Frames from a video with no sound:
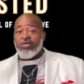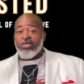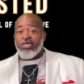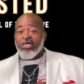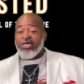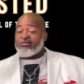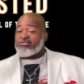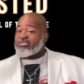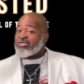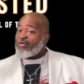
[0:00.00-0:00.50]

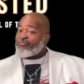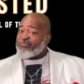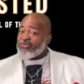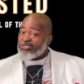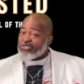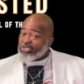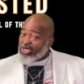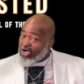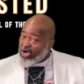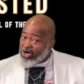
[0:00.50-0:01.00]
If
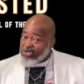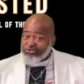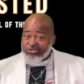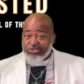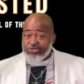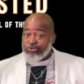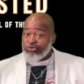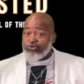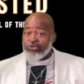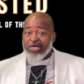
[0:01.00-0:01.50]
something
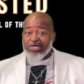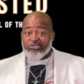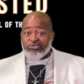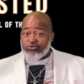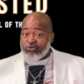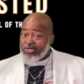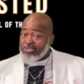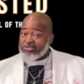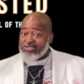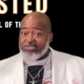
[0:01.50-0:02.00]
causing you that
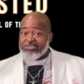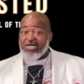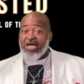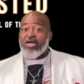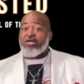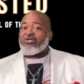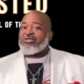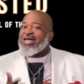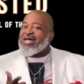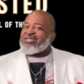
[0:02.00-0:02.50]
triggers it
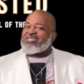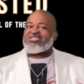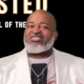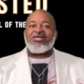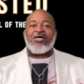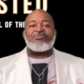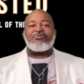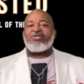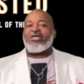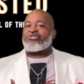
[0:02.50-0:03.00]
down, that's
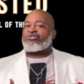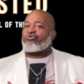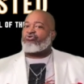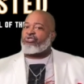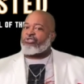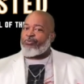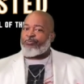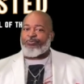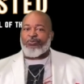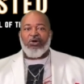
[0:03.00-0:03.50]
something that you
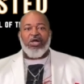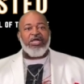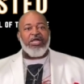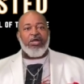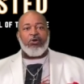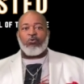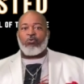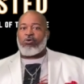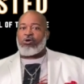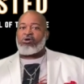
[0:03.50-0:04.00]
need to pray
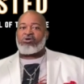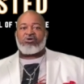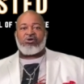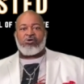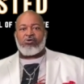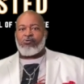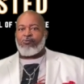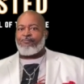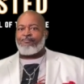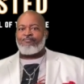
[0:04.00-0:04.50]
and work
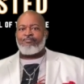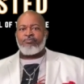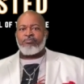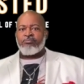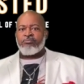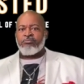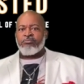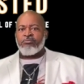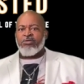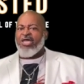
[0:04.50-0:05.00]

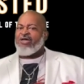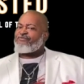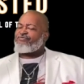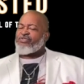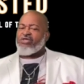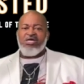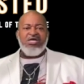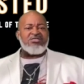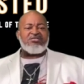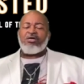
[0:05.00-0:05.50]
on. If
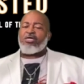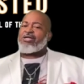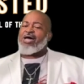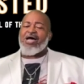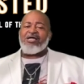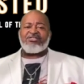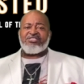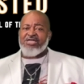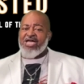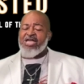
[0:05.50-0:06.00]
things are
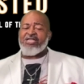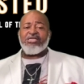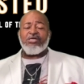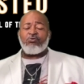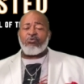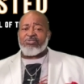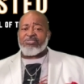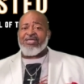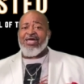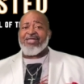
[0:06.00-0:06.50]
not
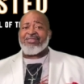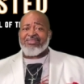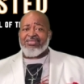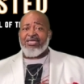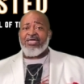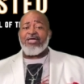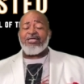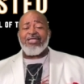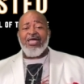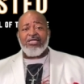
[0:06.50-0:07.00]
changing with that
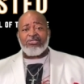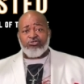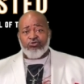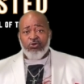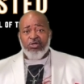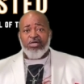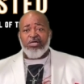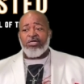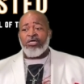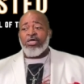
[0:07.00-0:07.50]
thing, that
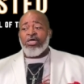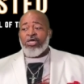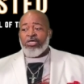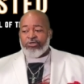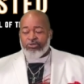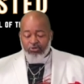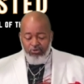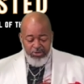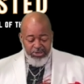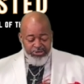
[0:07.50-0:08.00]
trigger,
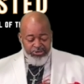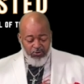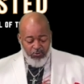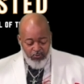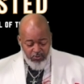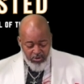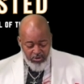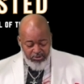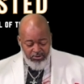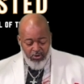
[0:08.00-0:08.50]
you need to
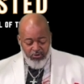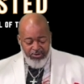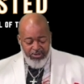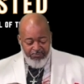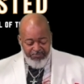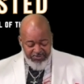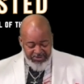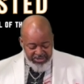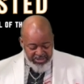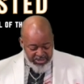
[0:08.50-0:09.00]
work on
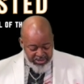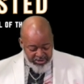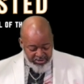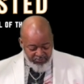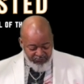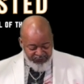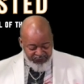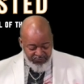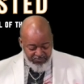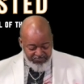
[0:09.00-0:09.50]
and be
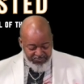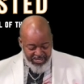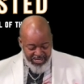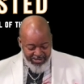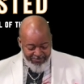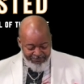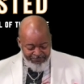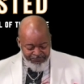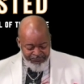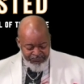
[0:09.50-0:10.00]
healed from
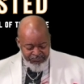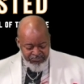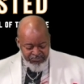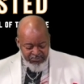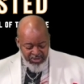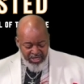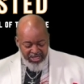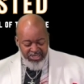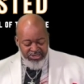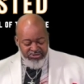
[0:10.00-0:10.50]
that.
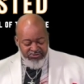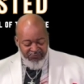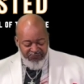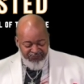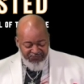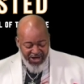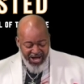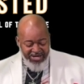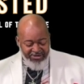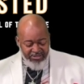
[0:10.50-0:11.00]
And here's the
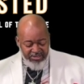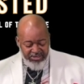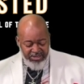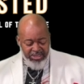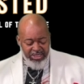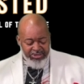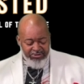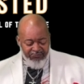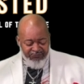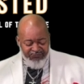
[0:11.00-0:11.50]
final
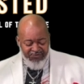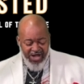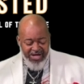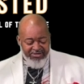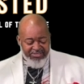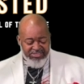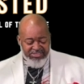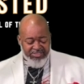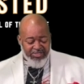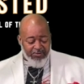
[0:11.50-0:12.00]
thing the
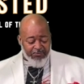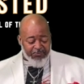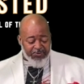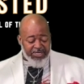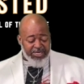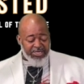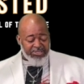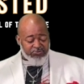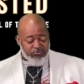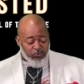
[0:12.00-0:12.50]
final step
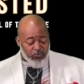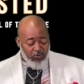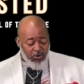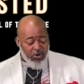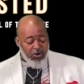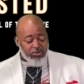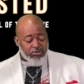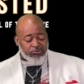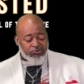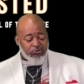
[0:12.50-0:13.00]
is
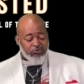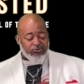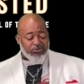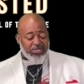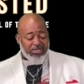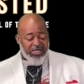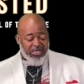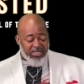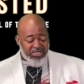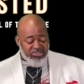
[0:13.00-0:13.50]
work through
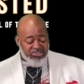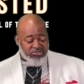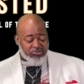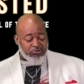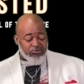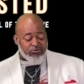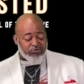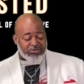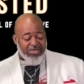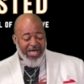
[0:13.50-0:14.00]
the
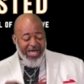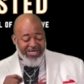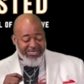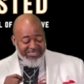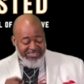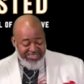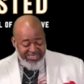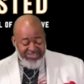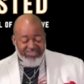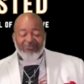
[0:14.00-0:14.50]
issues
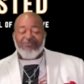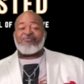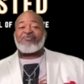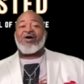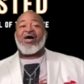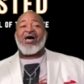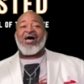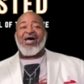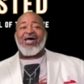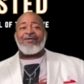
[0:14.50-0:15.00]

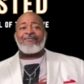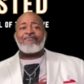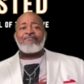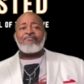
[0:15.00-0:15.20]
identified